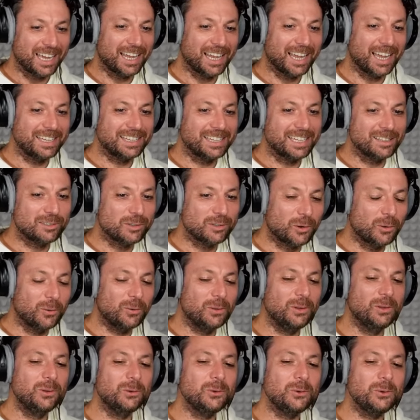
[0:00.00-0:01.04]
And so
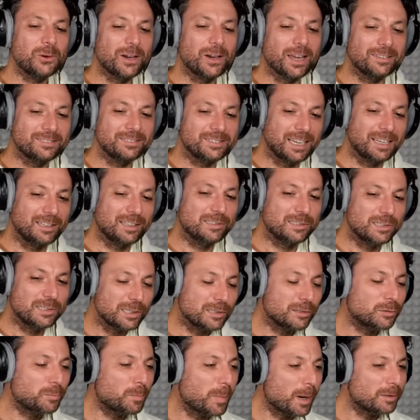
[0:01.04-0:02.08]
you can take
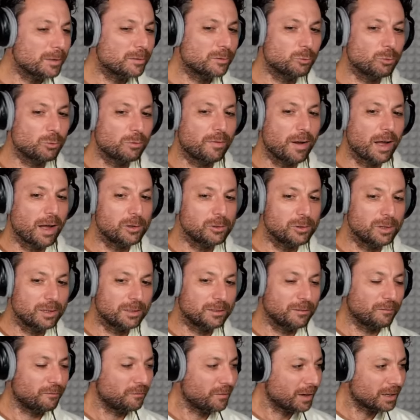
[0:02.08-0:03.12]
6 months to
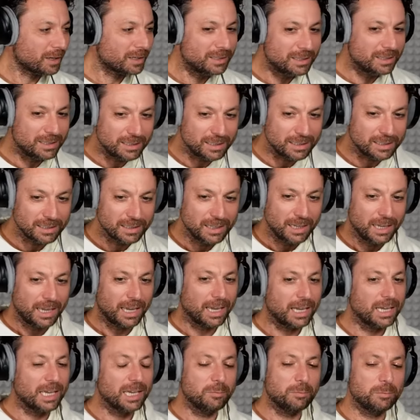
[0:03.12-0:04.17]
evaluate a fucking deal
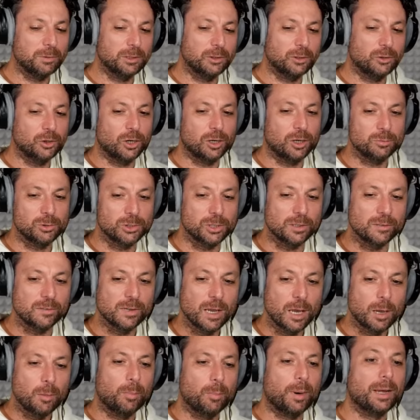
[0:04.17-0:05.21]
and give me the term sheets,
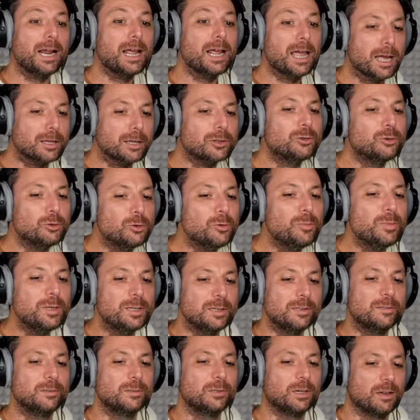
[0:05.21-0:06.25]
but I got 2
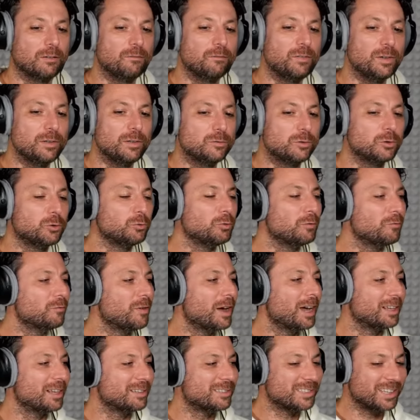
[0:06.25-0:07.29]
minutes to convince you to
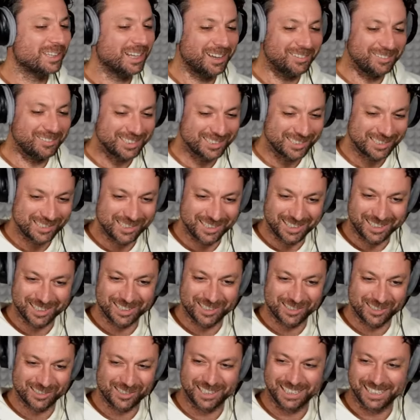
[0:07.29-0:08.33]
invest. I mean,
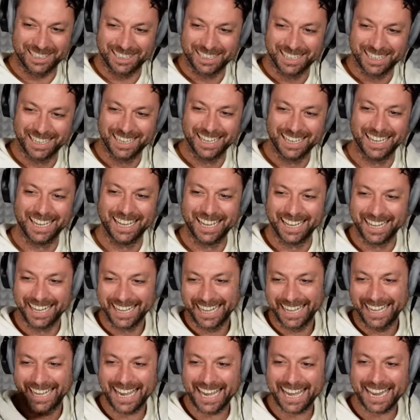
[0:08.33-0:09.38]
seriously,
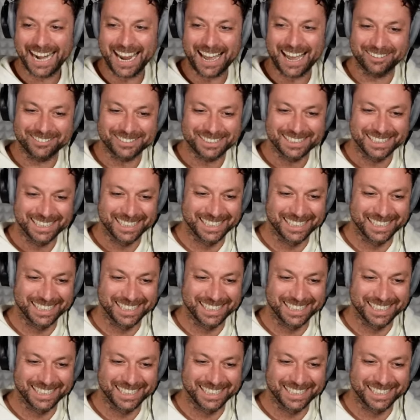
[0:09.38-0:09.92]
get out.